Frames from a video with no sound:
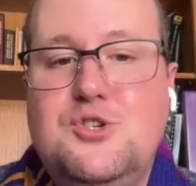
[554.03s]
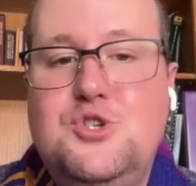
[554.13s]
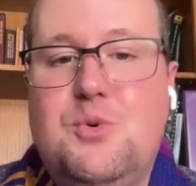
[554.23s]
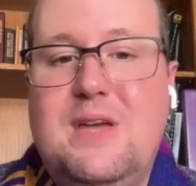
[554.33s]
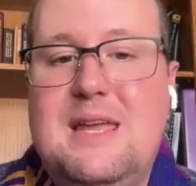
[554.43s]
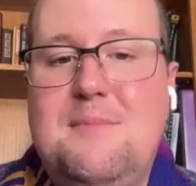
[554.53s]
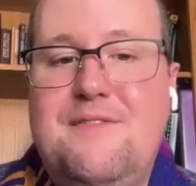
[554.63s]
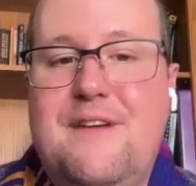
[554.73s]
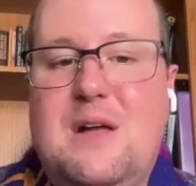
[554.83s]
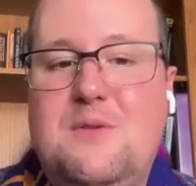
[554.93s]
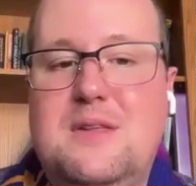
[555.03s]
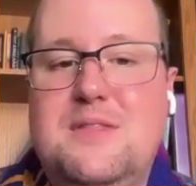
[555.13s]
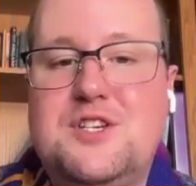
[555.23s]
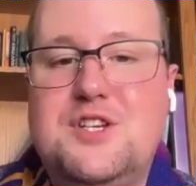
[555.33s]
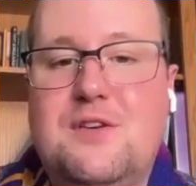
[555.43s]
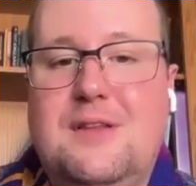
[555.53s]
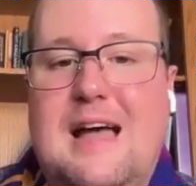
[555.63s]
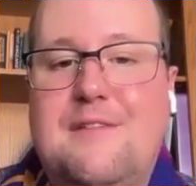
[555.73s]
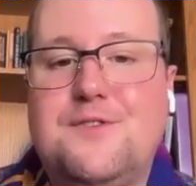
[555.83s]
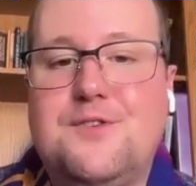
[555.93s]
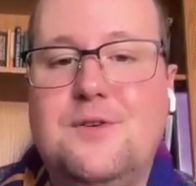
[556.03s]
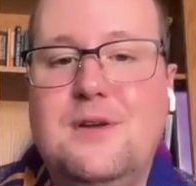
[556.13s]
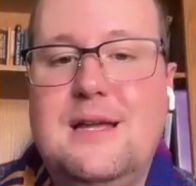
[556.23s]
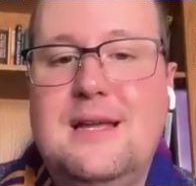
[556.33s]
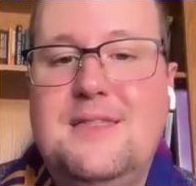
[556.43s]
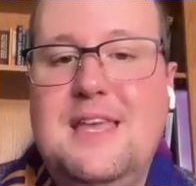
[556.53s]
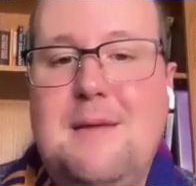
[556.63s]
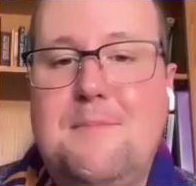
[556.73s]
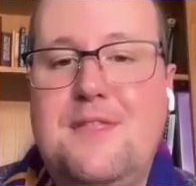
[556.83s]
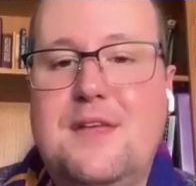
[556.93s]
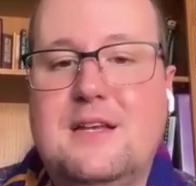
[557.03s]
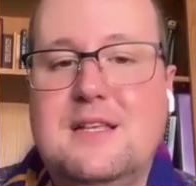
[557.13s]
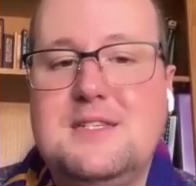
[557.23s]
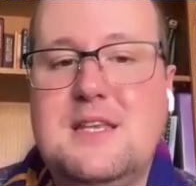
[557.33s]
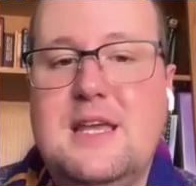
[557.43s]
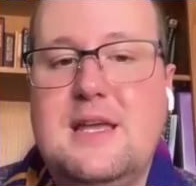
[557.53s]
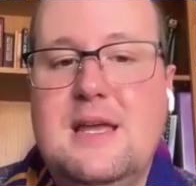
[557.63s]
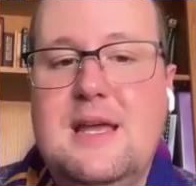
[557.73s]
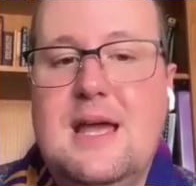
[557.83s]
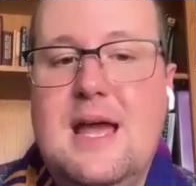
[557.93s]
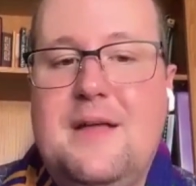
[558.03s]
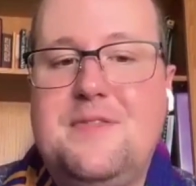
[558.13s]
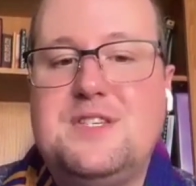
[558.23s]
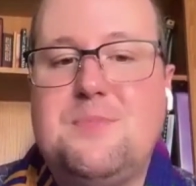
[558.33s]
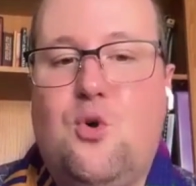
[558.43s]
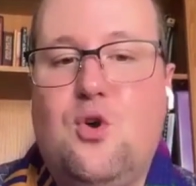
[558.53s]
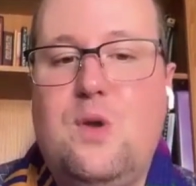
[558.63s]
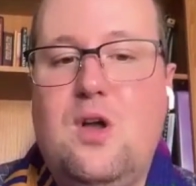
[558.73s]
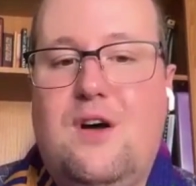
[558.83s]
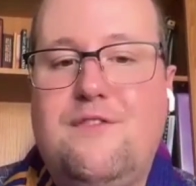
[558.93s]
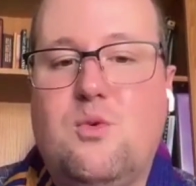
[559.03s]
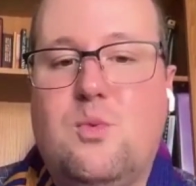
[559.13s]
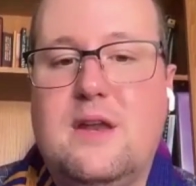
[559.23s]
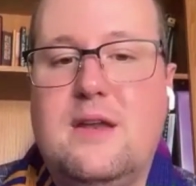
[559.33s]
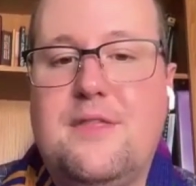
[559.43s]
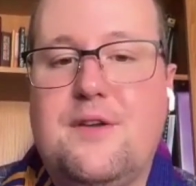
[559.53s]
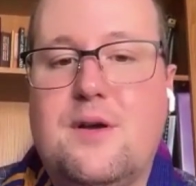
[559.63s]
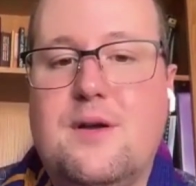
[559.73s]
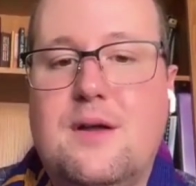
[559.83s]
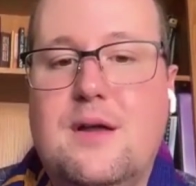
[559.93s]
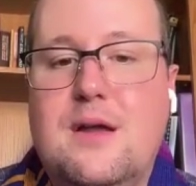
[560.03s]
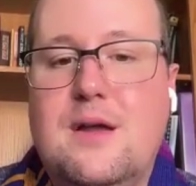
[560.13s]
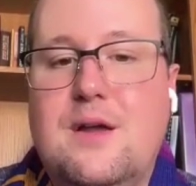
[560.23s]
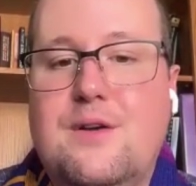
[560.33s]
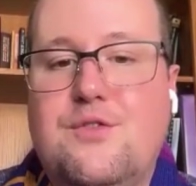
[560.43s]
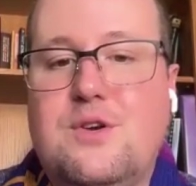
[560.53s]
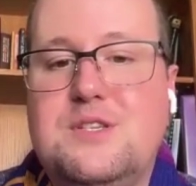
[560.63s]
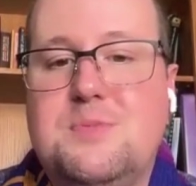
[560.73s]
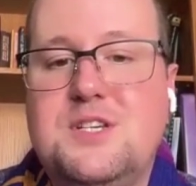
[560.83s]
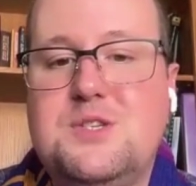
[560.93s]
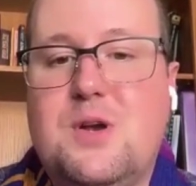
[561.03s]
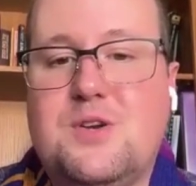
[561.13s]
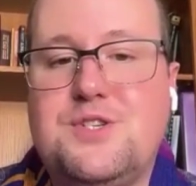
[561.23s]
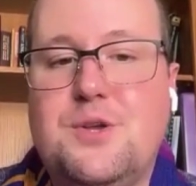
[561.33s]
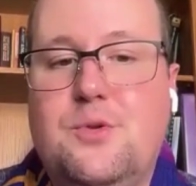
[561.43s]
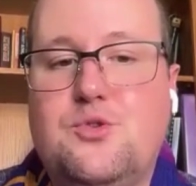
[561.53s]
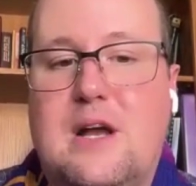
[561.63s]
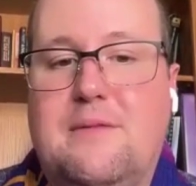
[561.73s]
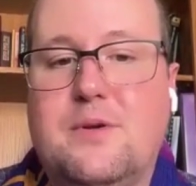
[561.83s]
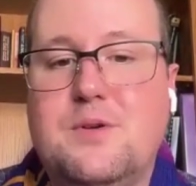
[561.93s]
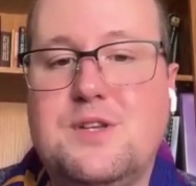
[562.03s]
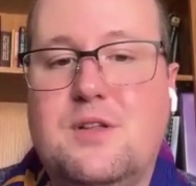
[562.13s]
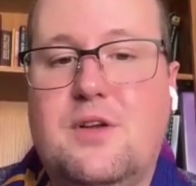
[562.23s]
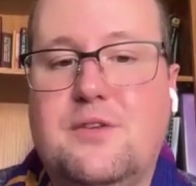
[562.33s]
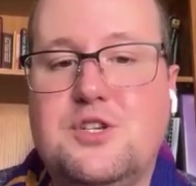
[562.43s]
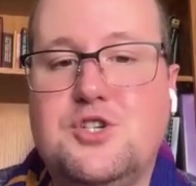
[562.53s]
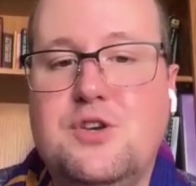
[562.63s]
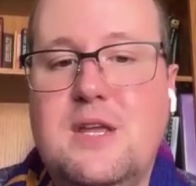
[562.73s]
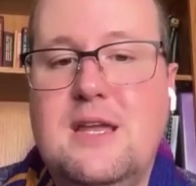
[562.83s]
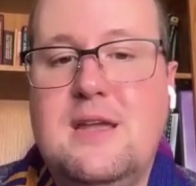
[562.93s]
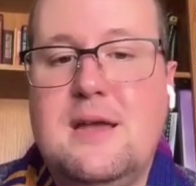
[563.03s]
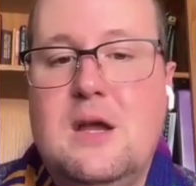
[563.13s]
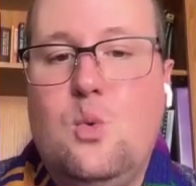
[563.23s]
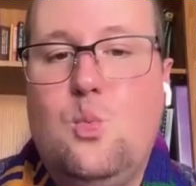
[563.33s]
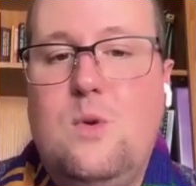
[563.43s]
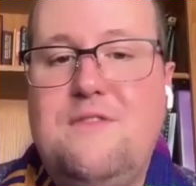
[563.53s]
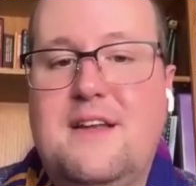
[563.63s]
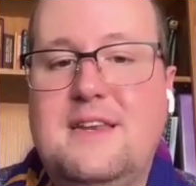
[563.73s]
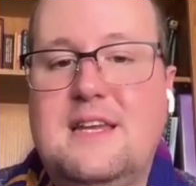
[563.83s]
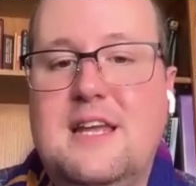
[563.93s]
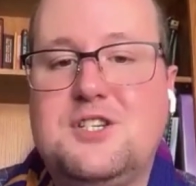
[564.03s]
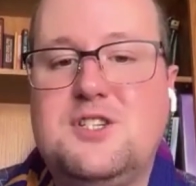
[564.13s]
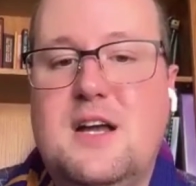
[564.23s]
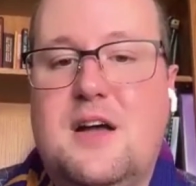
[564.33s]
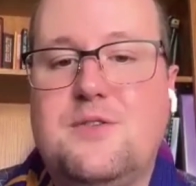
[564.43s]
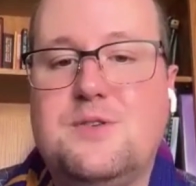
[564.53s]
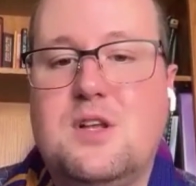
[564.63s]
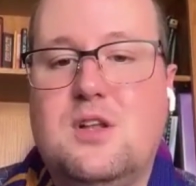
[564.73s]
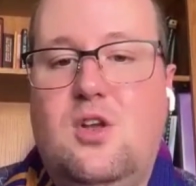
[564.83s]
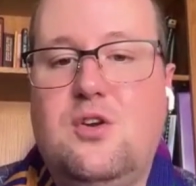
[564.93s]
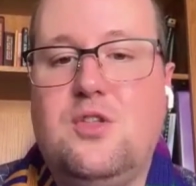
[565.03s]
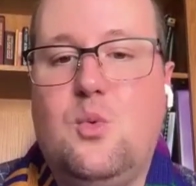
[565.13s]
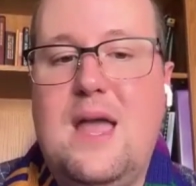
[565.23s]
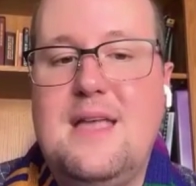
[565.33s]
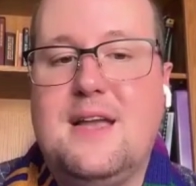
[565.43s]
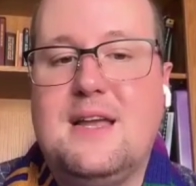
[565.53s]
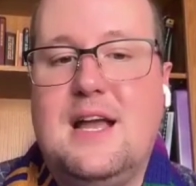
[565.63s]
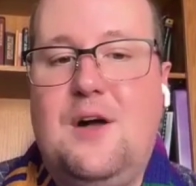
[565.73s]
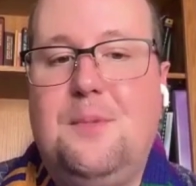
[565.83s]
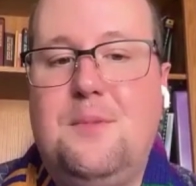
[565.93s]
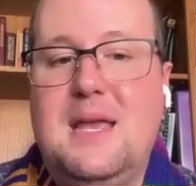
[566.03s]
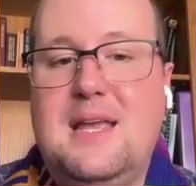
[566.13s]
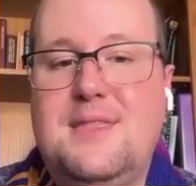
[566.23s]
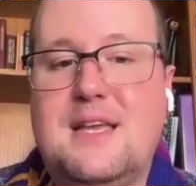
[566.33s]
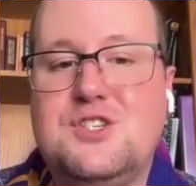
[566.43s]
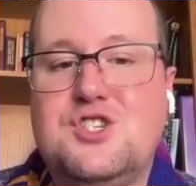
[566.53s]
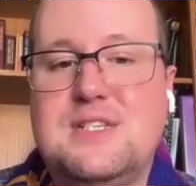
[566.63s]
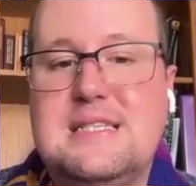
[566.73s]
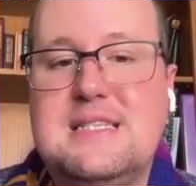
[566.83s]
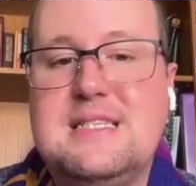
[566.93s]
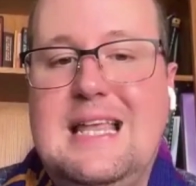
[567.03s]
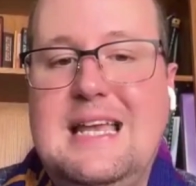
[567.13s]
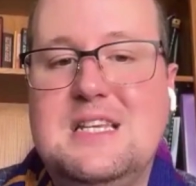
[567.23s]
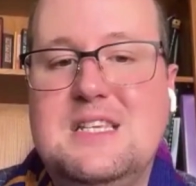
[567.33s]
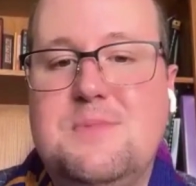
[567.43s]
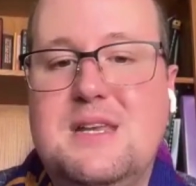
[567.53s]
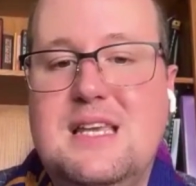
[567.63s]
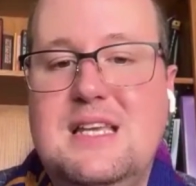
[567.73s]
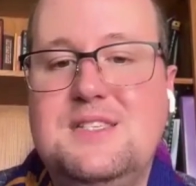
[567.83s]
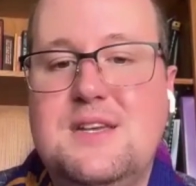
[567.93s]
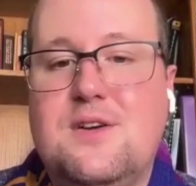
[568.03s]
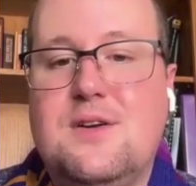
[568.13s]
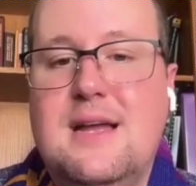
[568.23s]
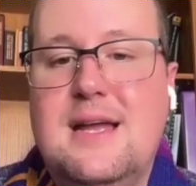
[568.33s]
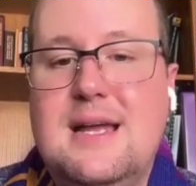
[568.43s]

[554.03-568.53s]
Joy can be found in the shared laughter, the empathetic listening, and the support we offer one another. For as much as we are solo travelers along the journey, we find connection to others along the way that can help make things just the slightest bit easier